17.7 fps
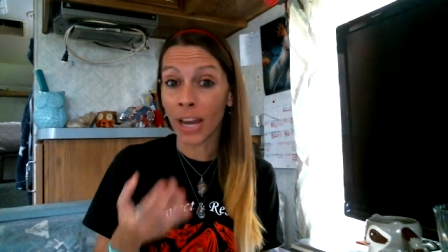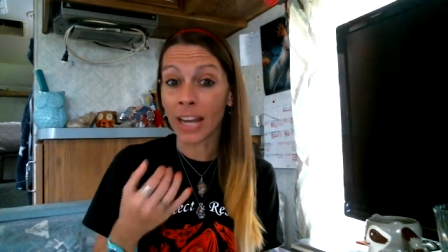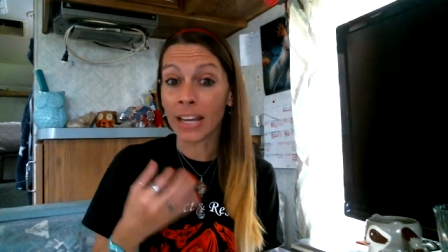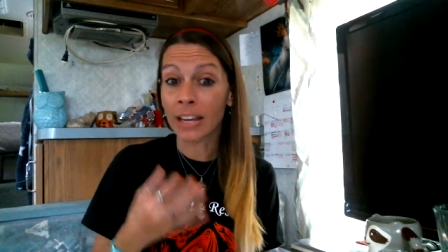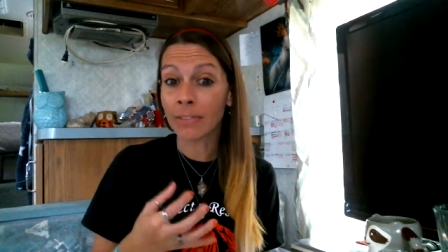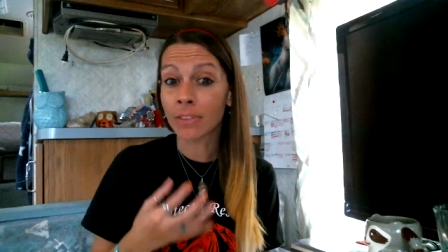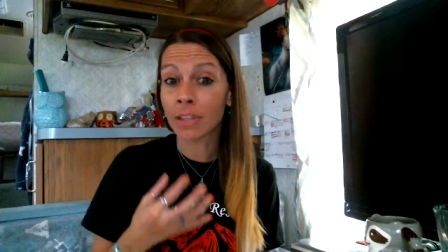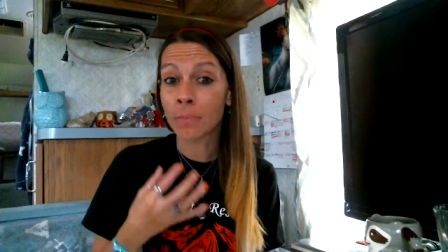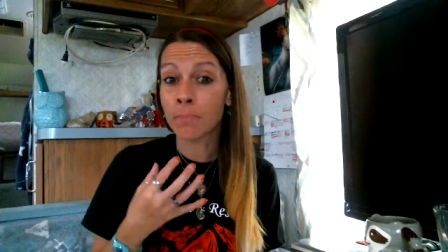and
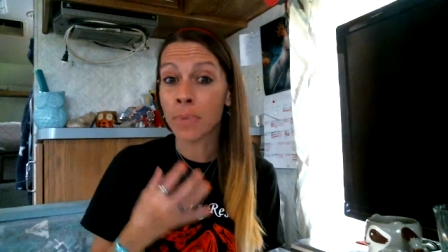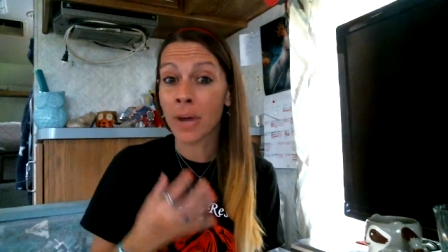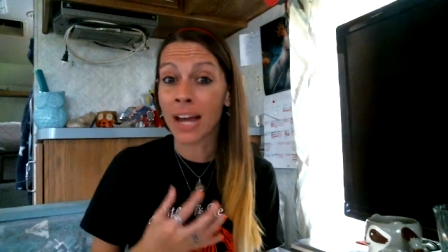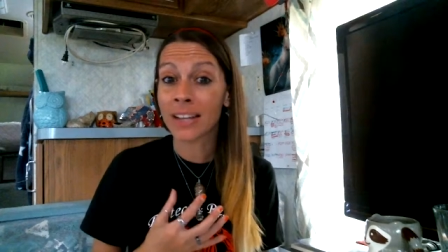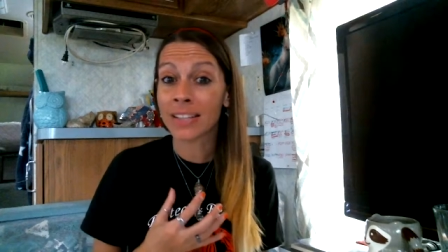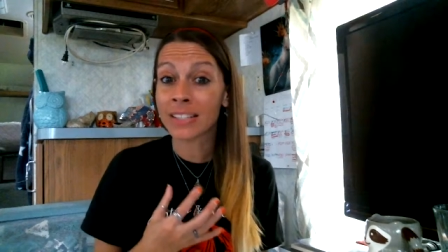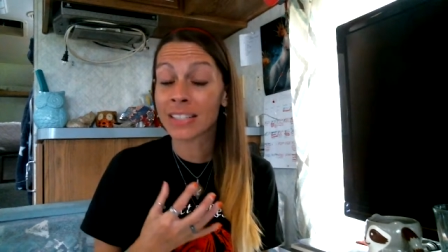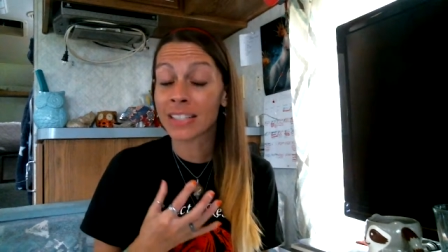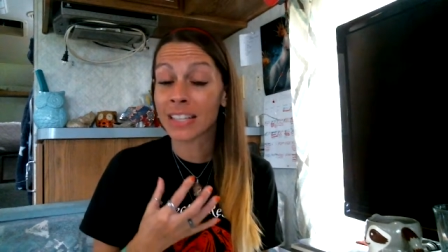give the
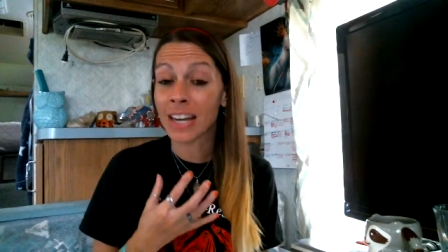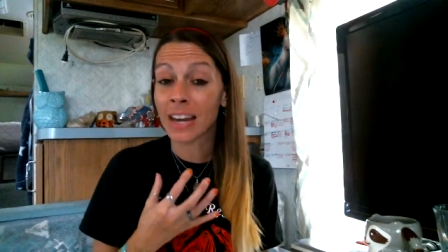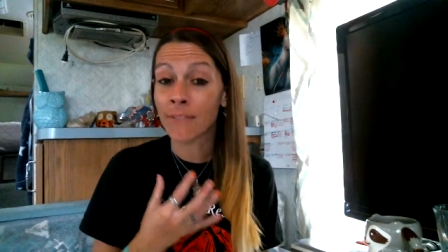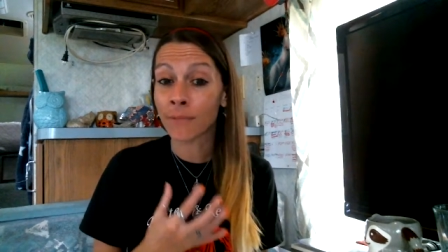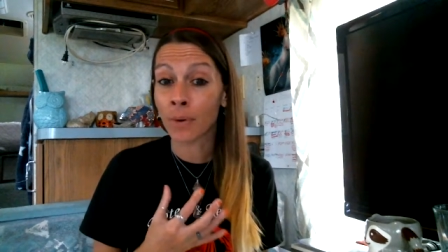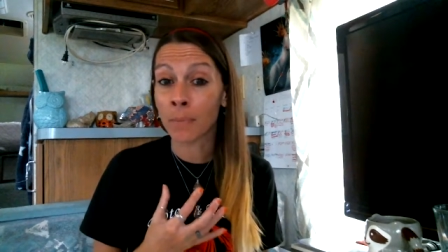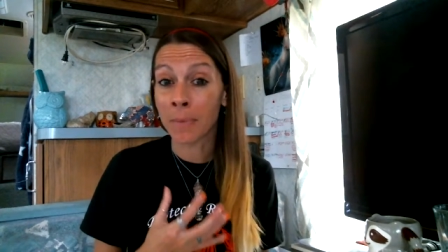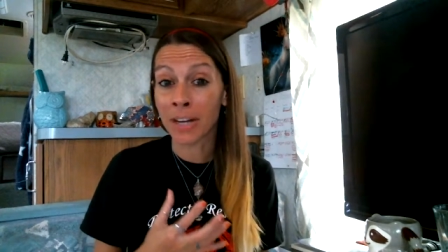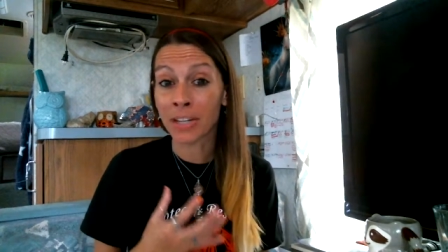best
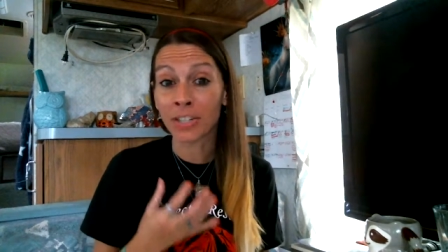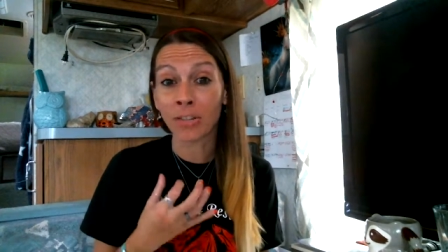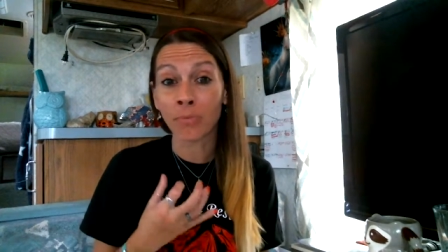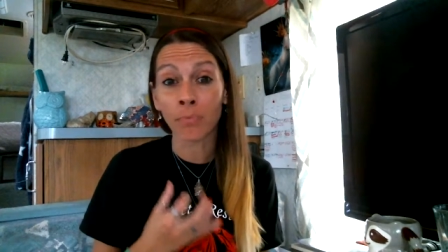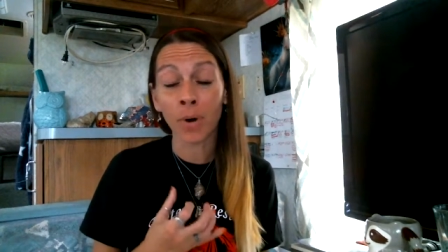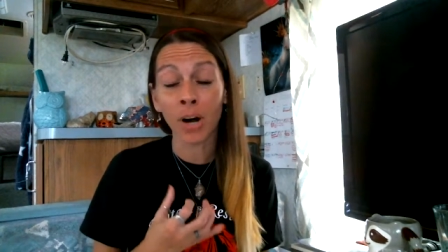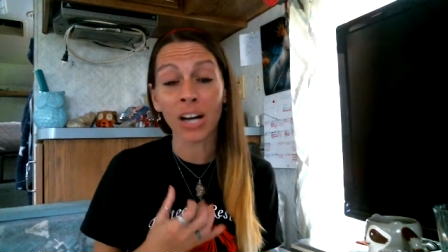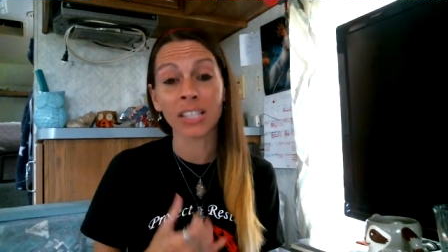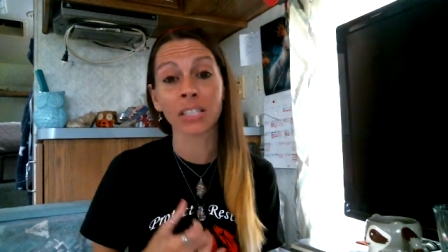
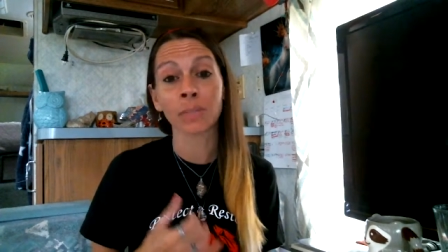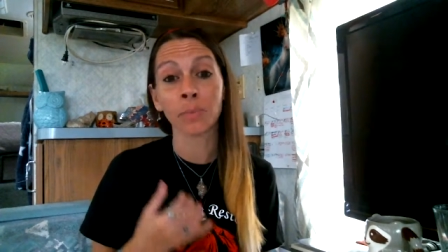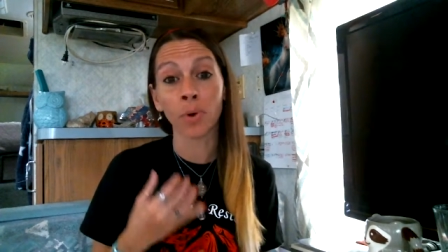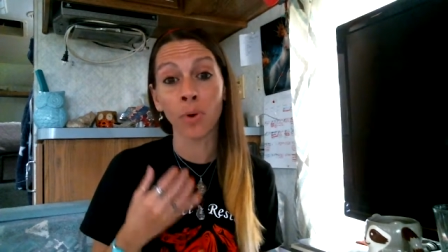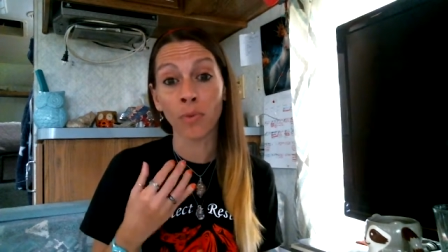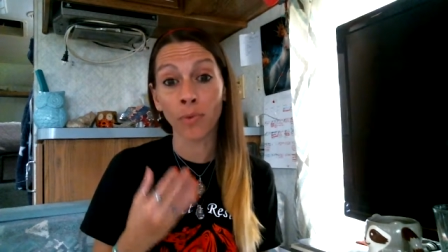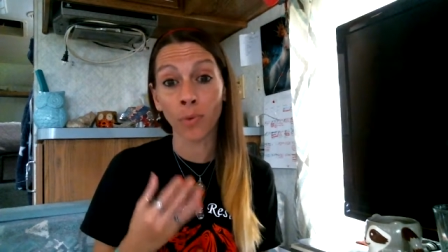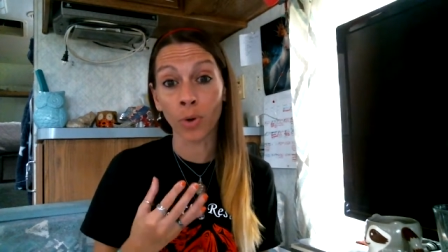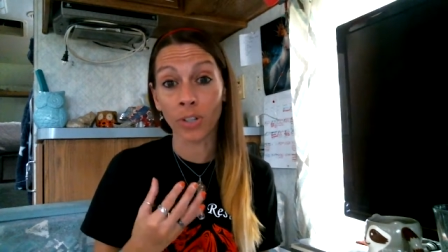information
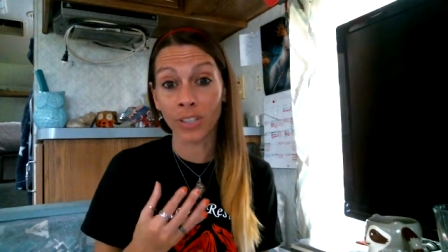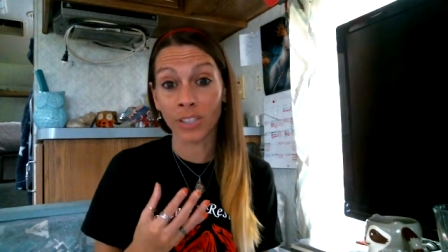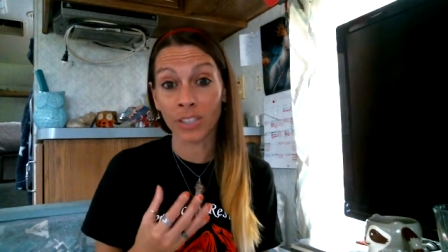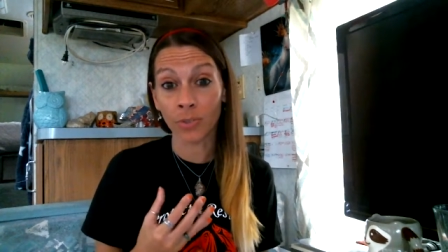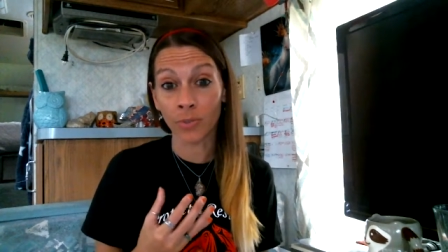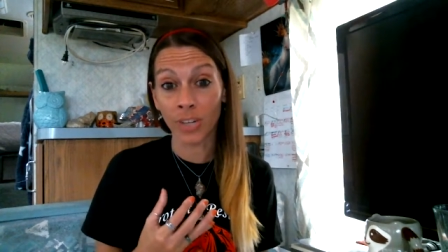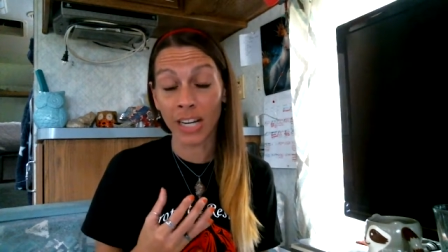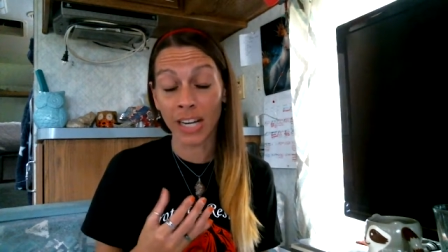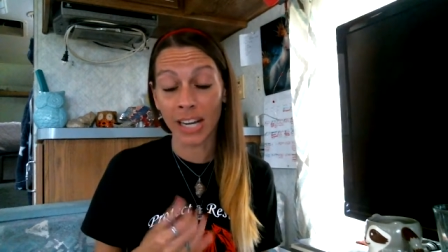possible for
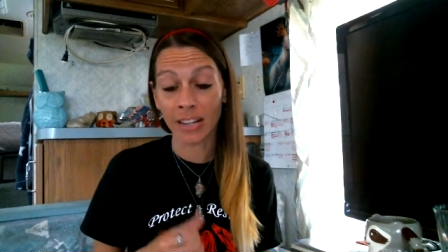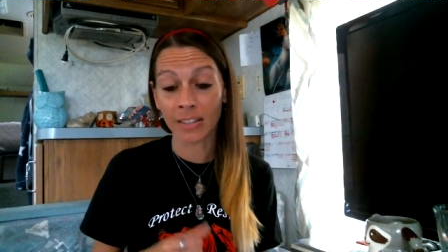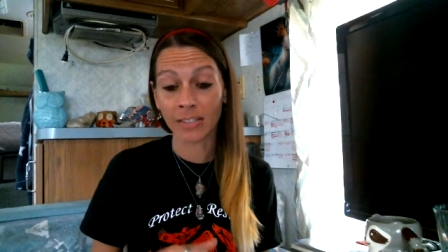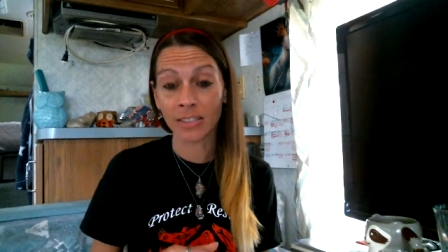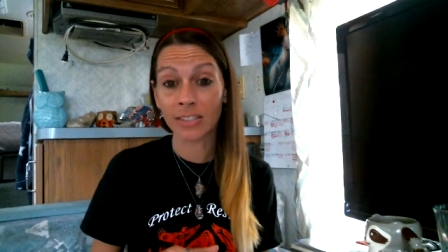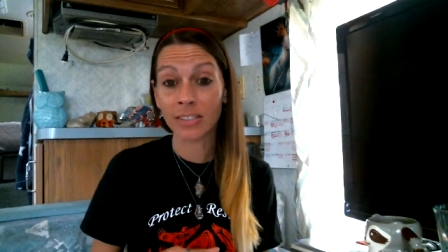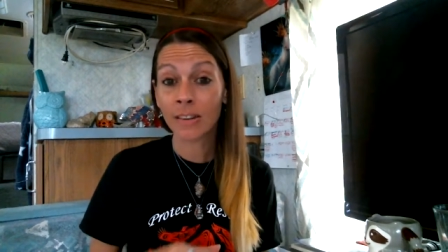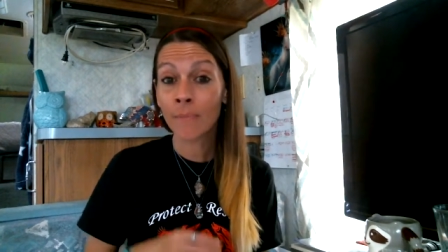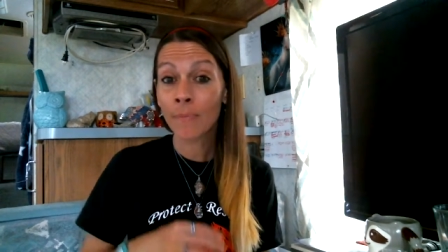these
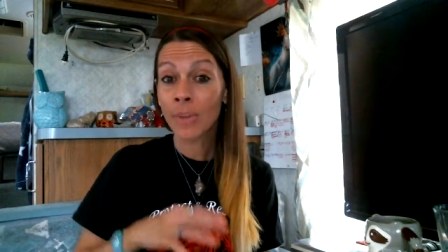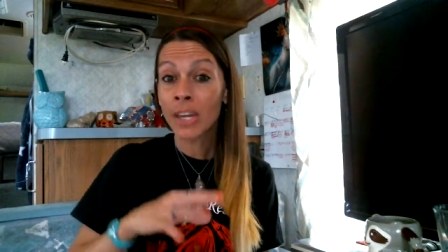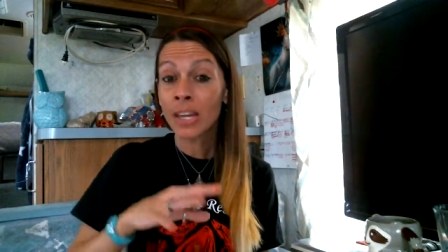readings.